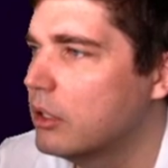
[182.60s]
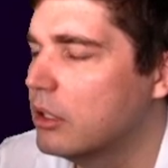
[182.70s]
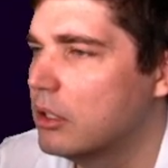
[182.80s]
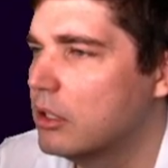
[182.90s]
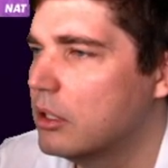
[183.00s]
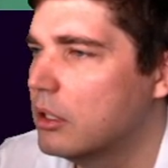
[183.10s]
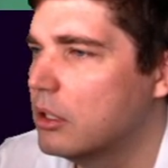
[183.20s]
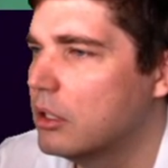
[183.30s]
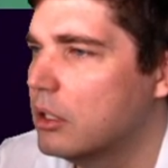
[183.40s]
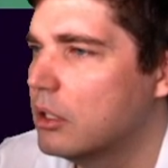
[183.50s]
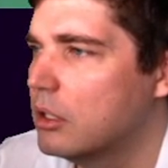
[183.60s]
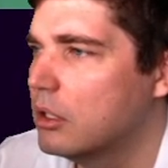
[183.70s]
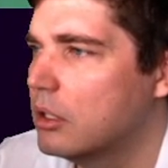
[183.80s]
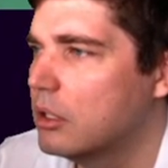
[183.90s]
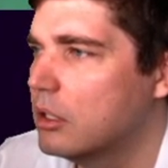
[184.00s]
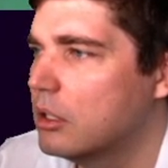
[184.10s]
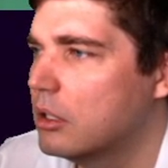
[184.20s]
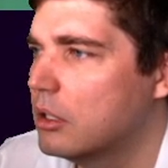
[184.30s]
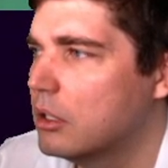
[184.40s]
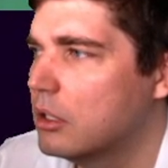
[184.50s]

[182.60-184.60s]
No one is speaking in this clip.